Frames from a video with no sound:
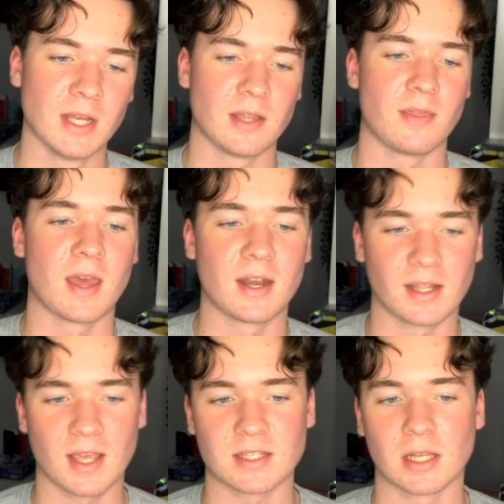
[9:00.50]
Then
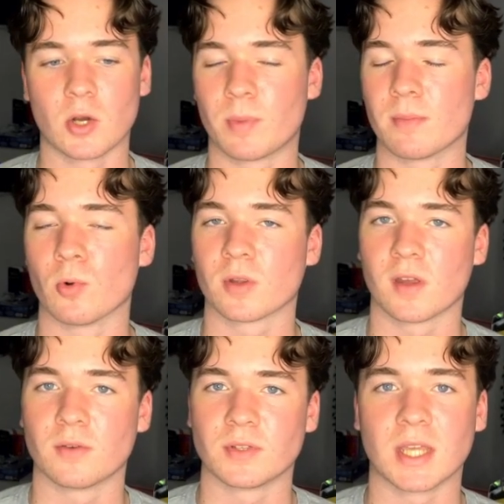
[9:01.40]
it gets a little bit more
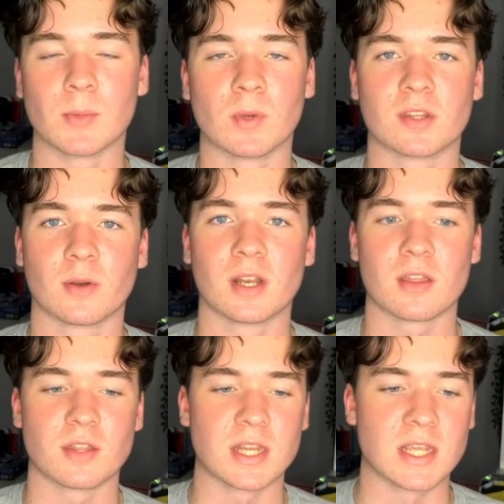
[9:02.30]
tough in Game Week
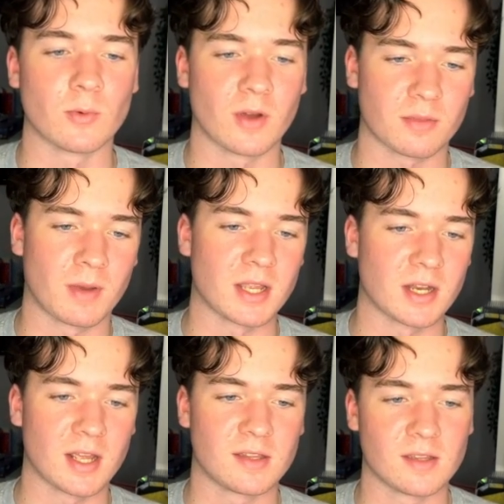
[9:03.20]
23 with Man
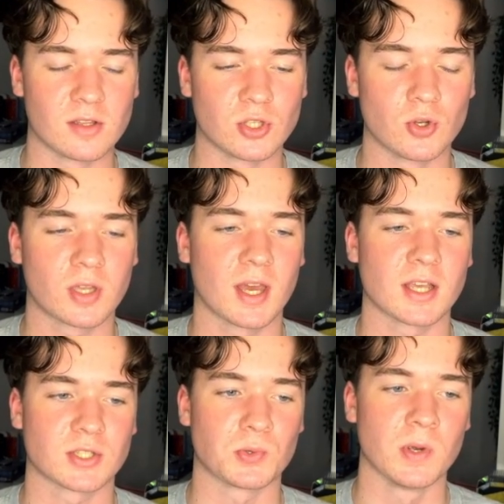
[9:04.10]
United and
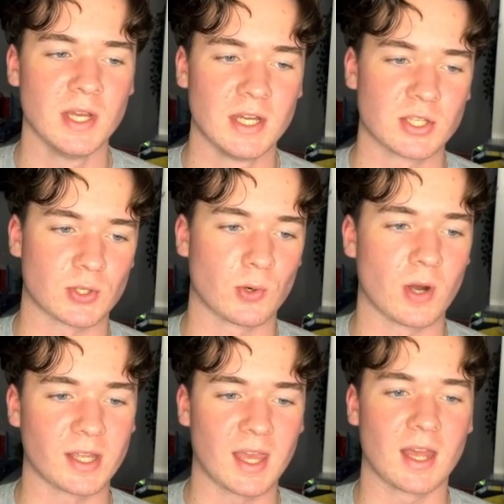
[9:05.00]
Newcastle. So
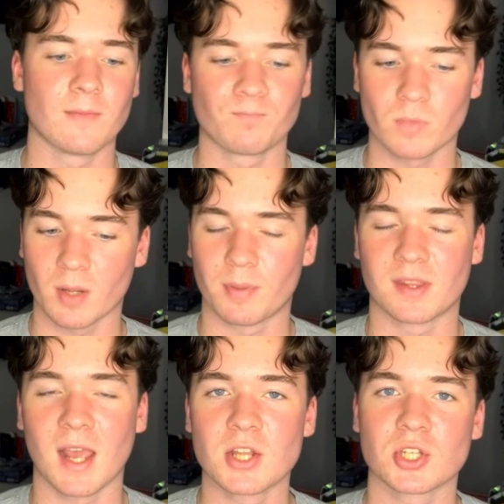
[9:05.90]
again,
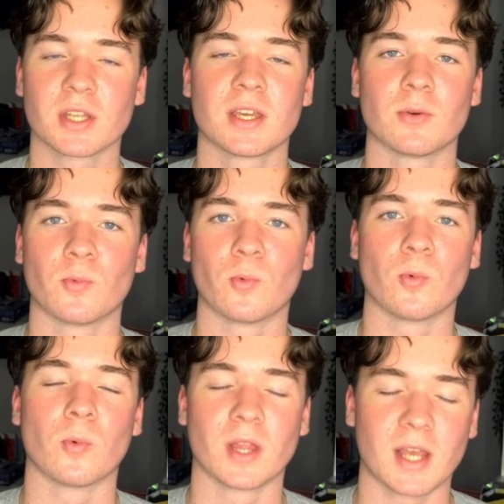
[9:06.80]
potentially,
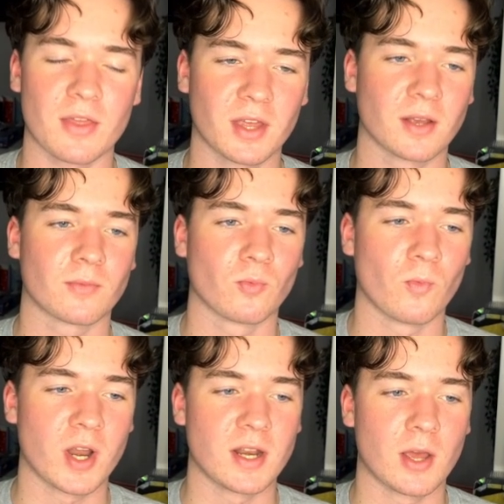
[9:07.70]
I think
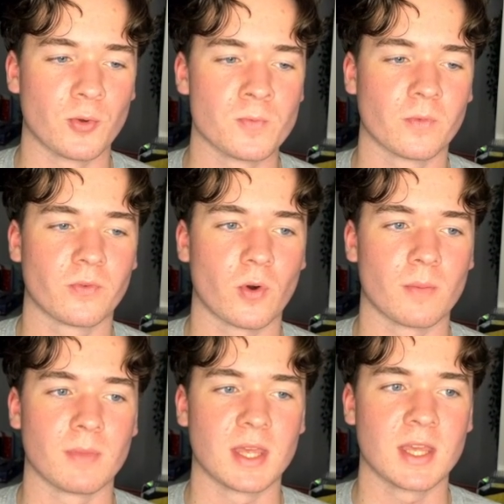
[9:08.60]
right now for
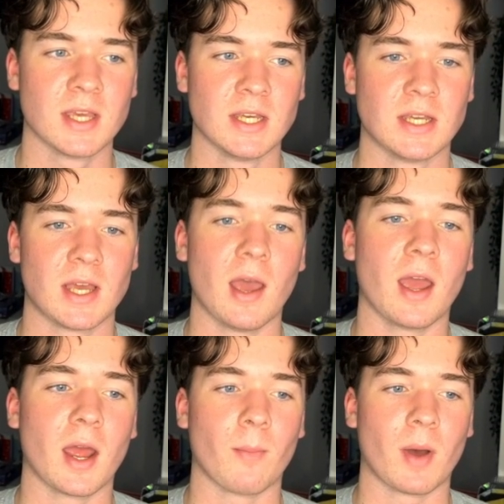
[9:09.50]
me,
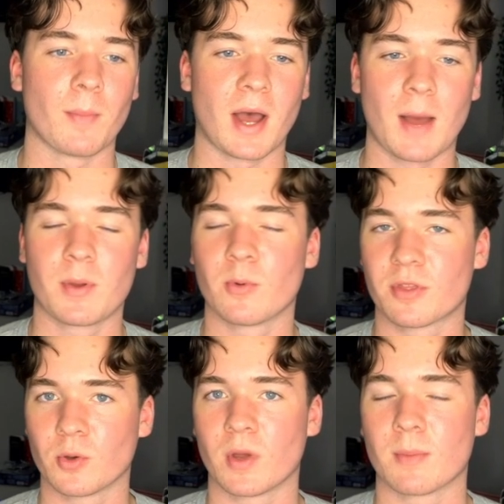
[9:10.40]
I'm happy
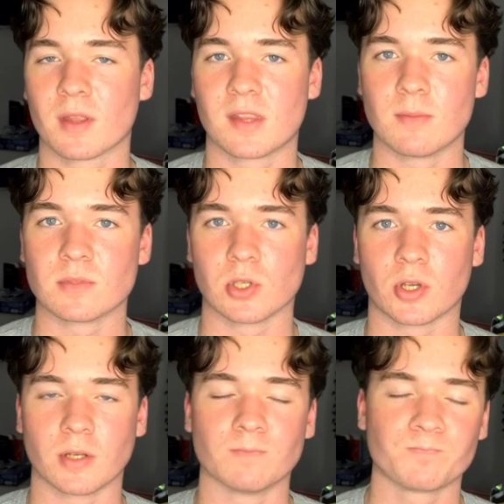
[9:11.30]
with the way my team's
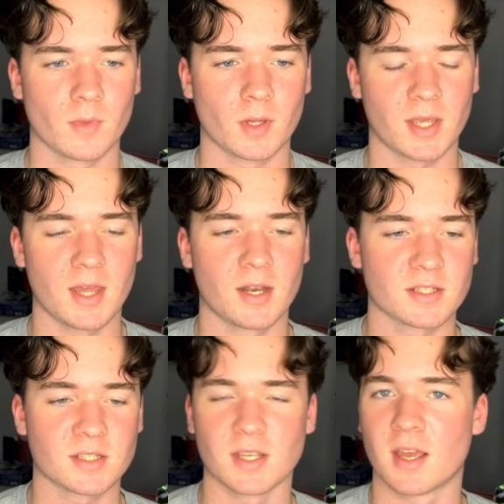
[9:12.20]
looking. Again,
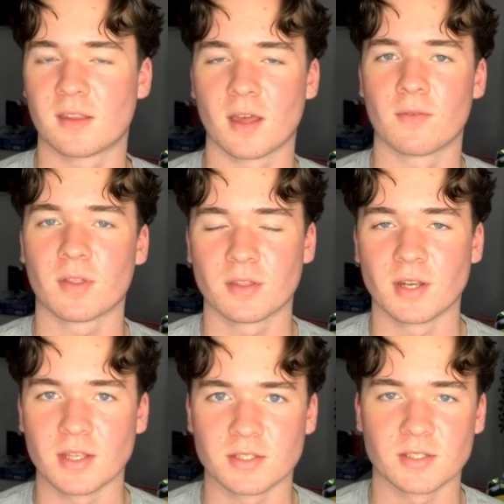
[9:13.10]
as I said,
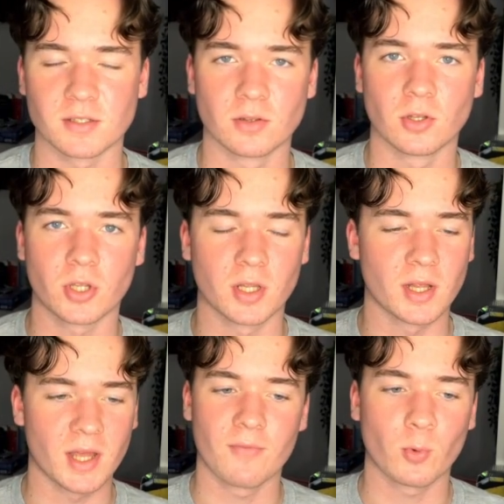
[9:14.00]

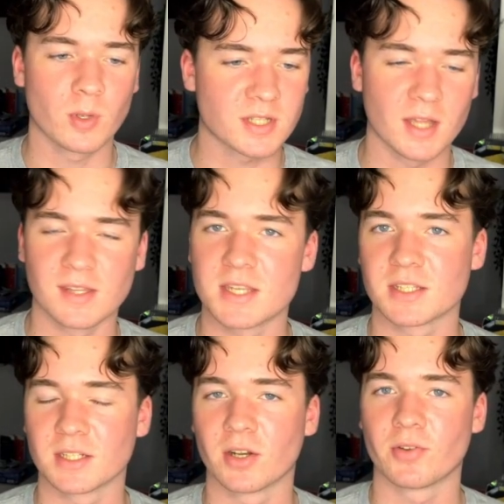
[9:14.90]
everyone's got a
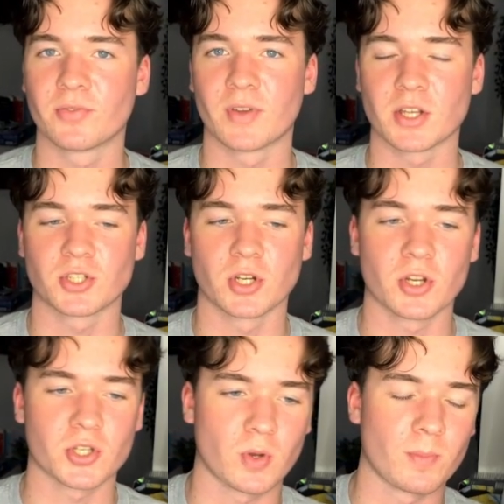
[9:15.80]
decent enough fixture,
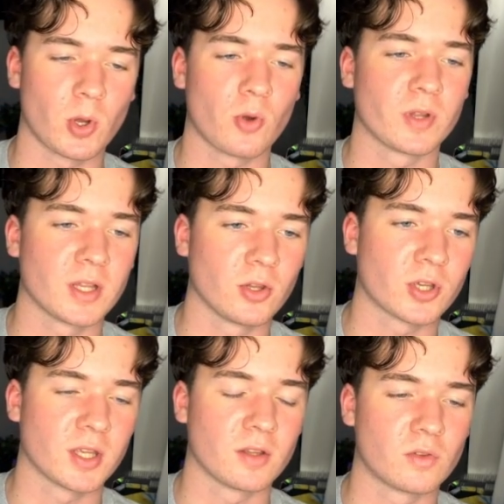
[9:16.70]
so I'm not really
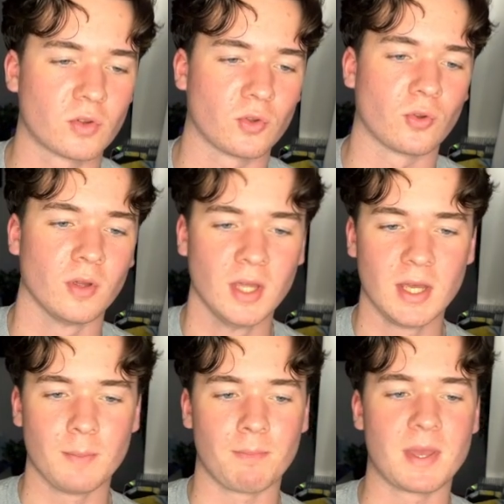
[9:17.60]
looking to
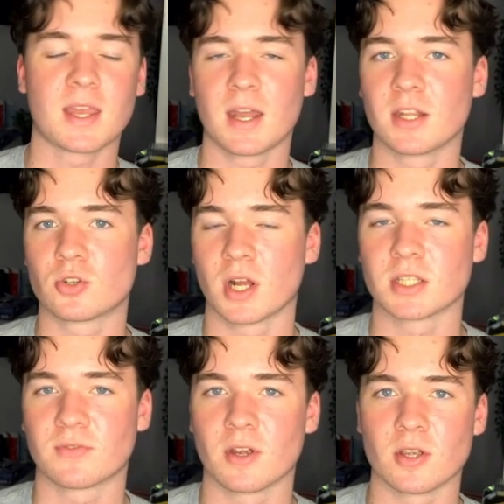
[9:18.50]
make any
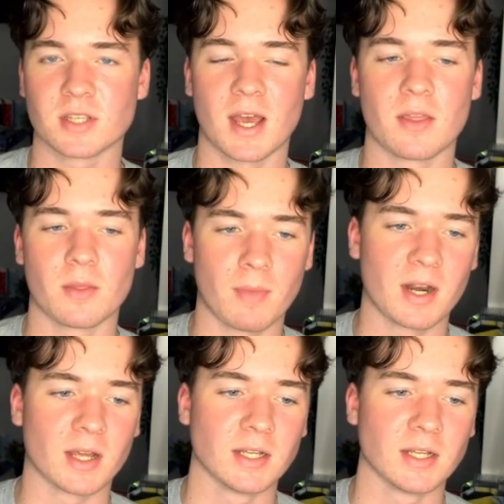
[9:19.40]
transfers at the minute,